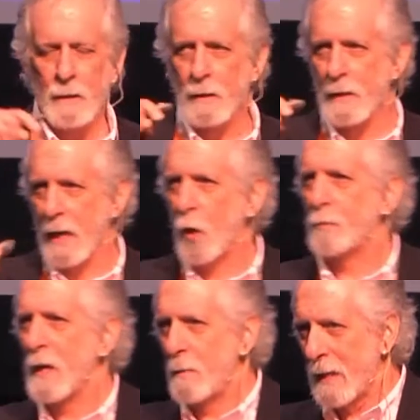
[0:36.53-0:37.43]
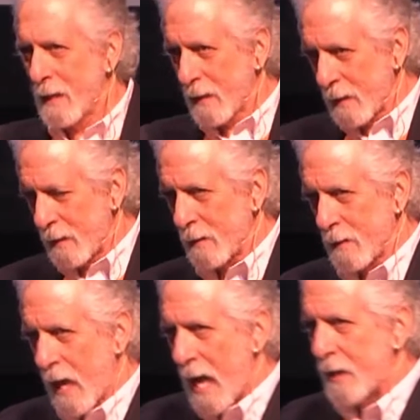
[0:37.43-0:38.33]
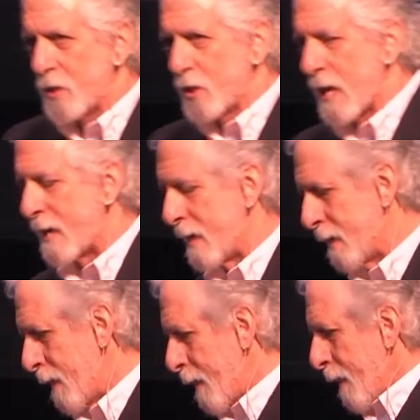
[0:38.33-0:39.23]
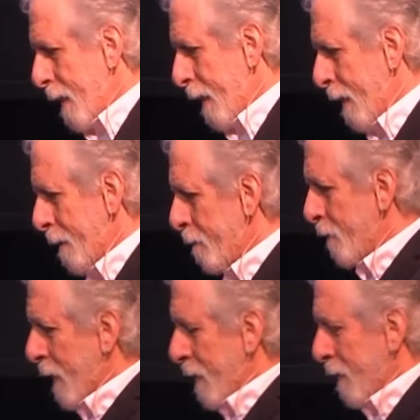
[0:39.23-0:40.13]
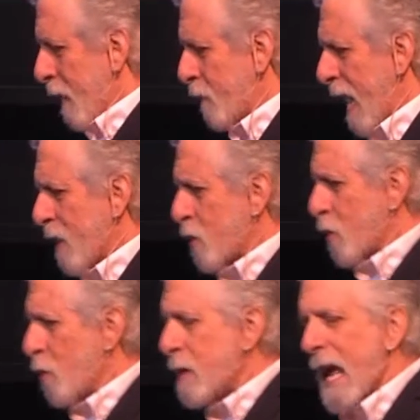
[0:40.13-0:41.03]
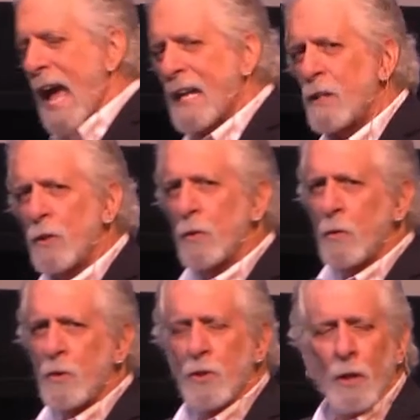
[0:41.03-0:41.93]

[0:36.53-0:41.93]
to help them in a college setting. They've got certain attitudes